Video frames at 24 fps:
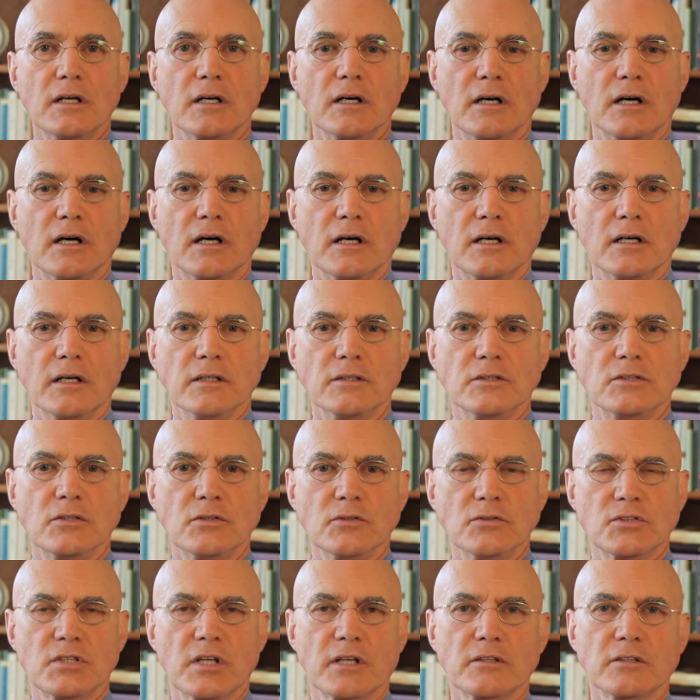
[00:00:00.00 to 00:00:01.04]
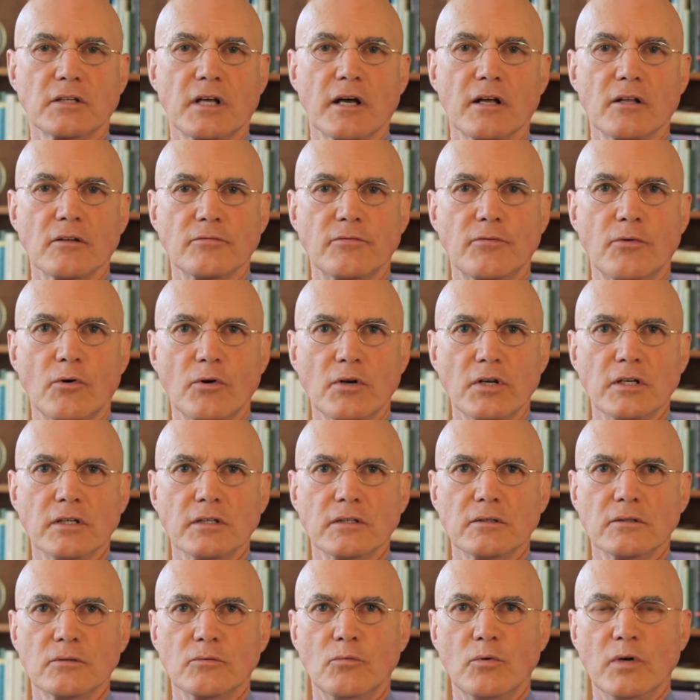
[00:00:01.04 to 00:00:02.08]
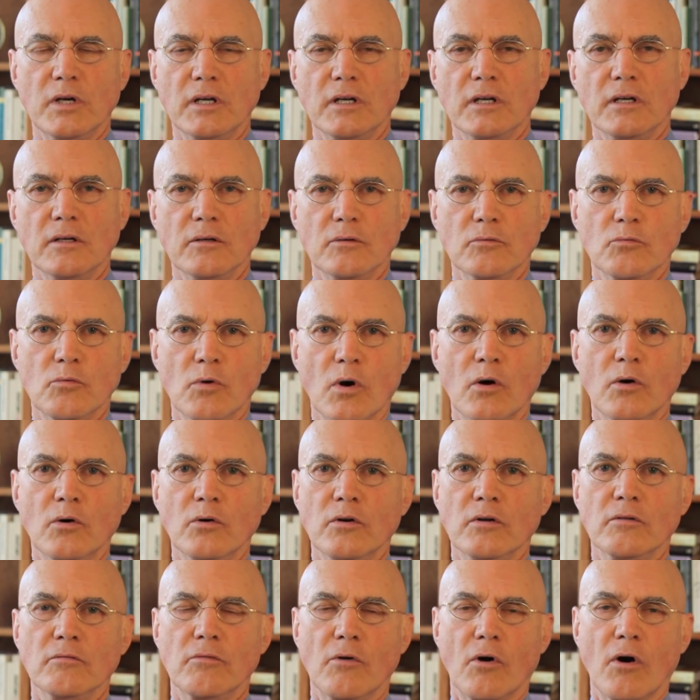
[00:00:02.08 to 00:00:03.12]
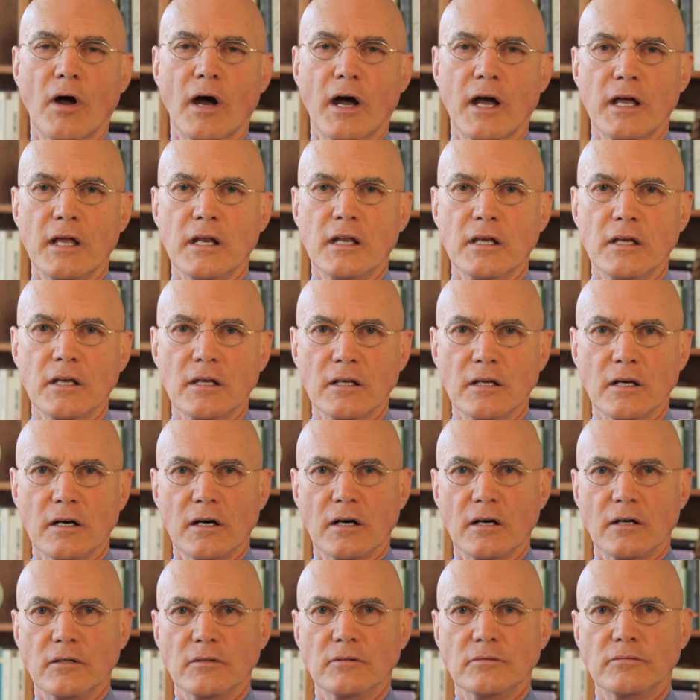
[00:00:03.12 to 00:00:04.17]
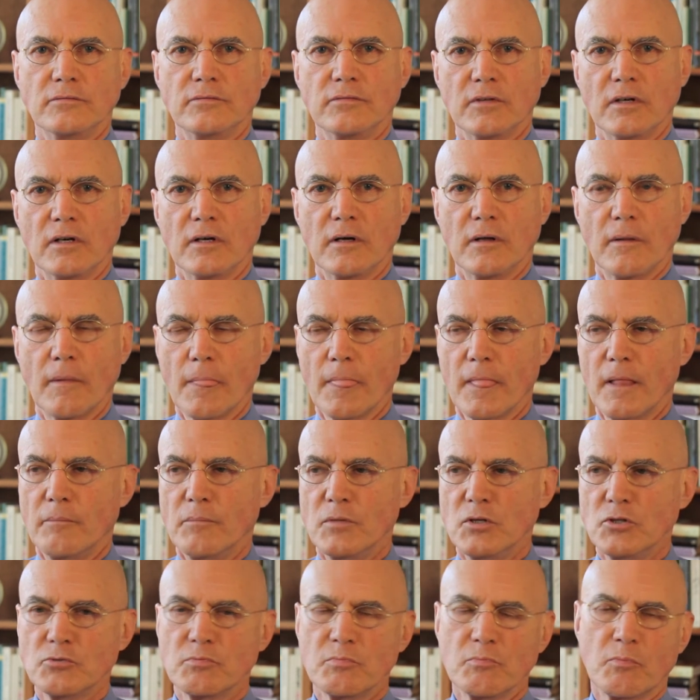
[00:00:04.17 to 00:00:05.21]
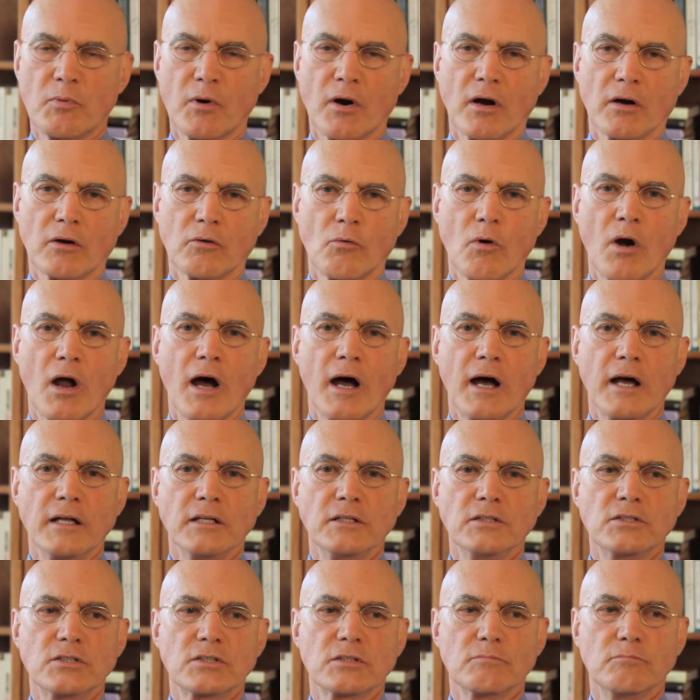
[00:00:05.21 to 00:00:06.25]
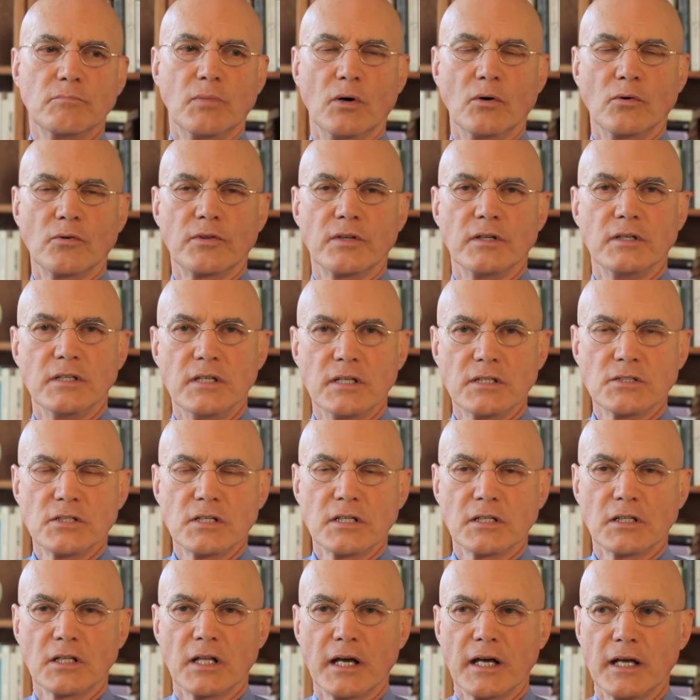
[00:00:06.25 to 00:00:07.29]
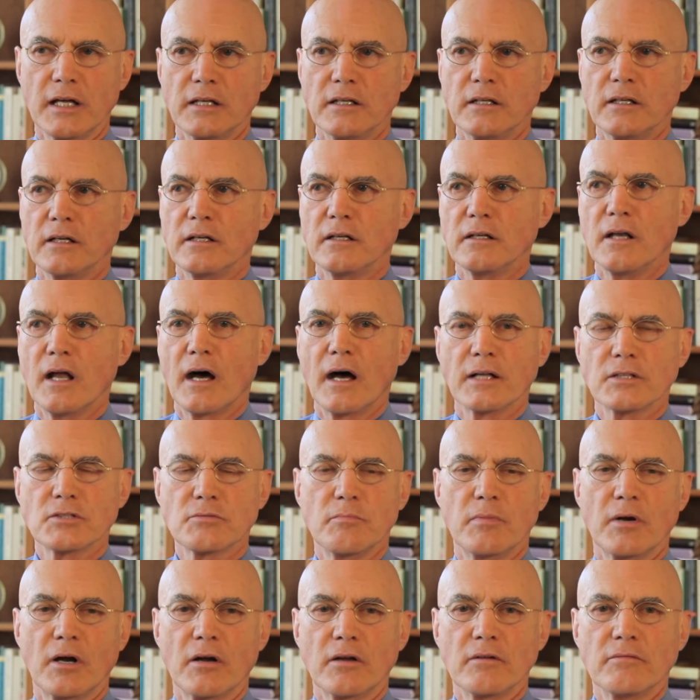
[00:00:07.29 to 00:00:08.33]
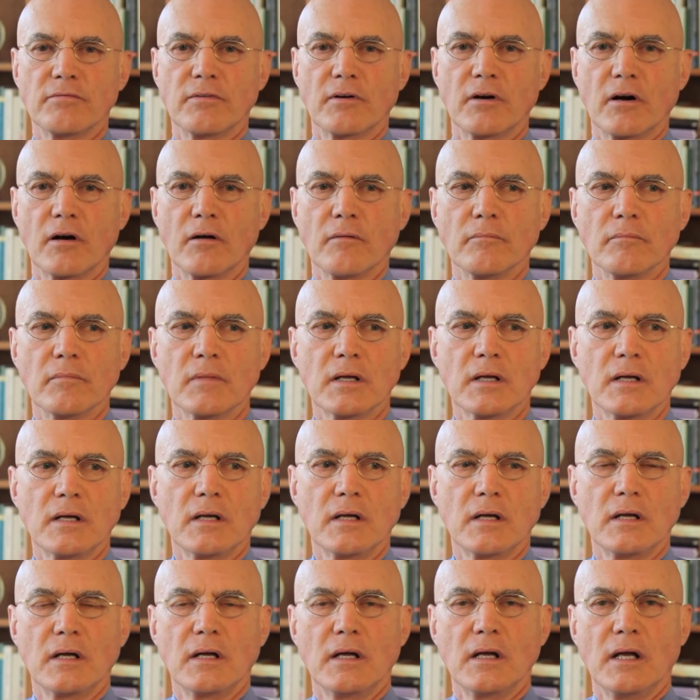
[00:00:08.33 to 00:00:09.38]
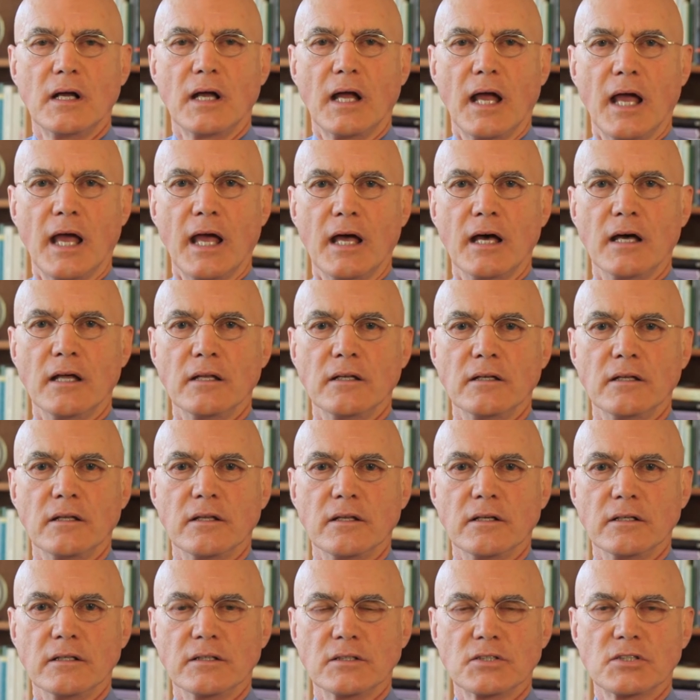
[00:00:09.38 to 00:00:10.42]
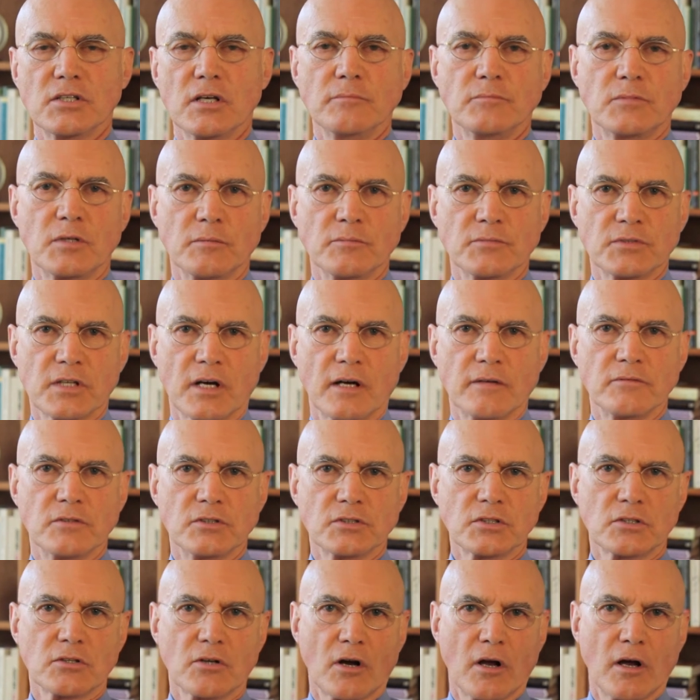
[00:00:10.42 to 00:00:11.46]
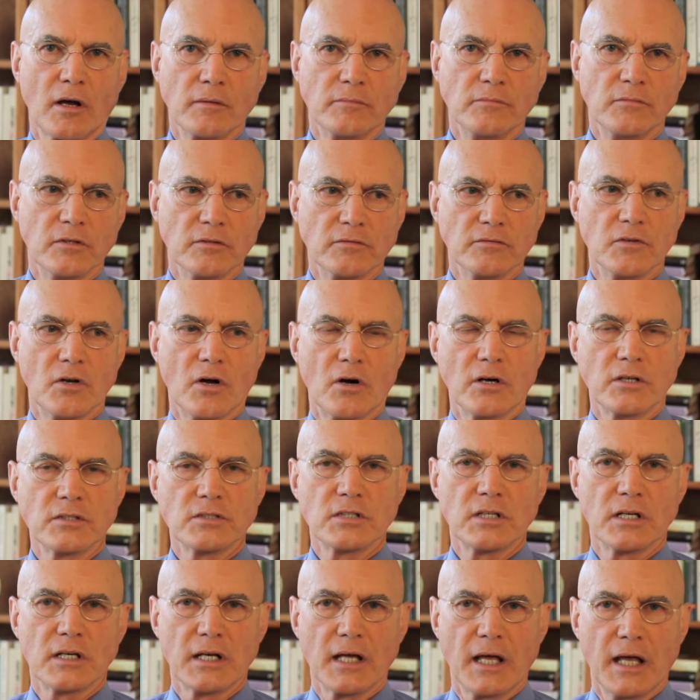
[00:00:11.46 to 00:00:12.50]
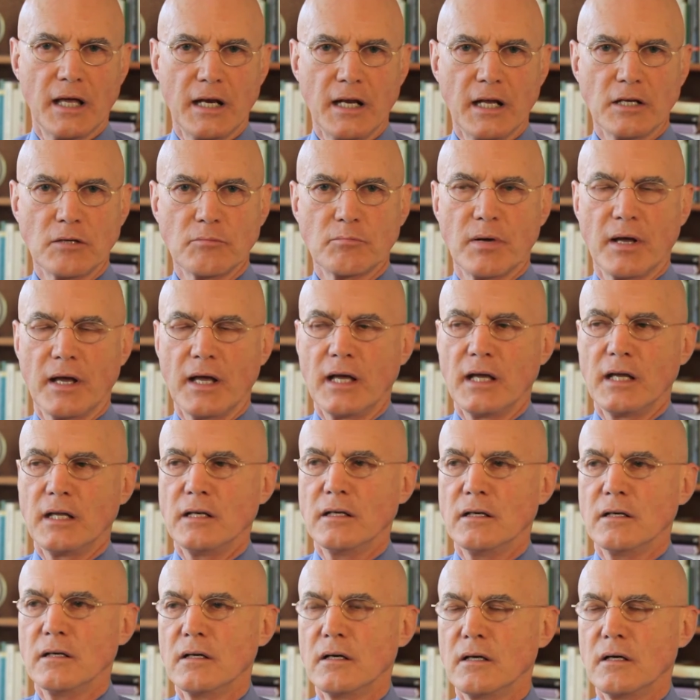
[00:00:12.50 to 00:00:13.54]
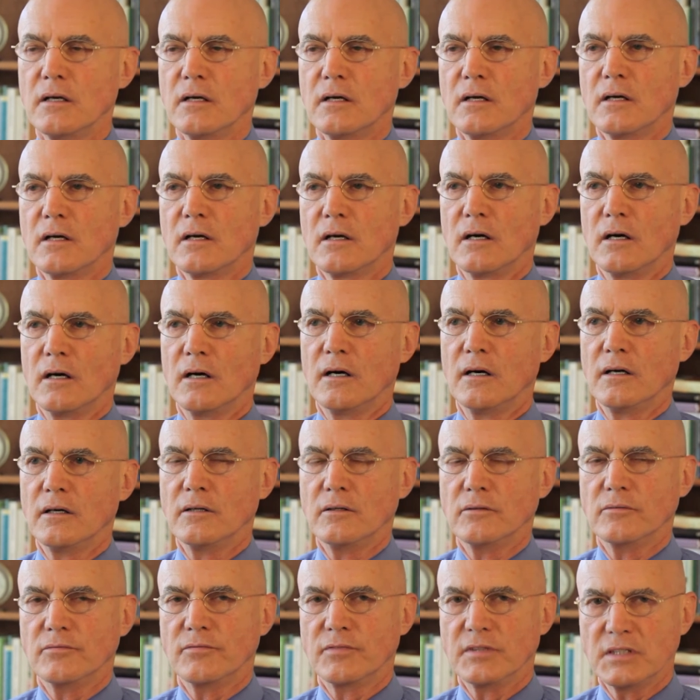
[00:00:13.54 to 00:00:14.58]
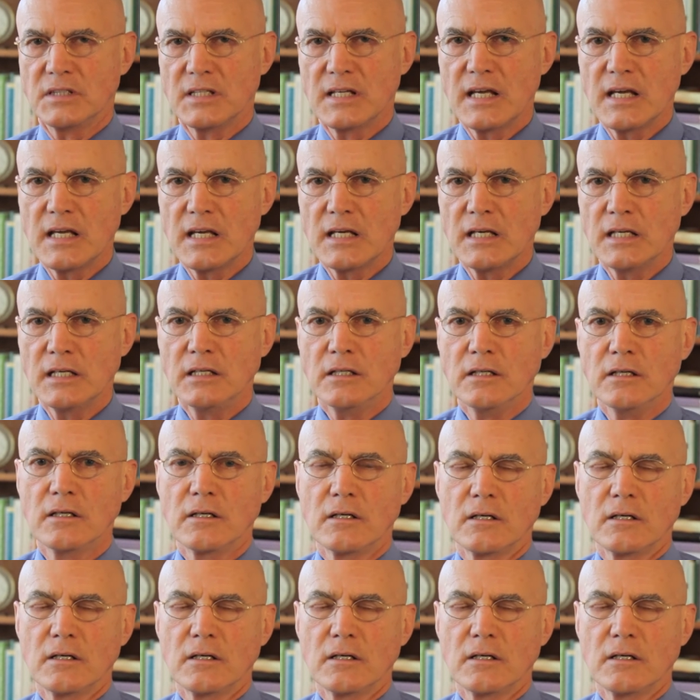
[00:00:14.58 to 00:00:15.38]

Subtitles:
to Southern California. We rode a variety of amusement park rides, both at Disneyland and Knott's Berry Farm. And the symptoms I've described of nausea, headache, pain, fatigue,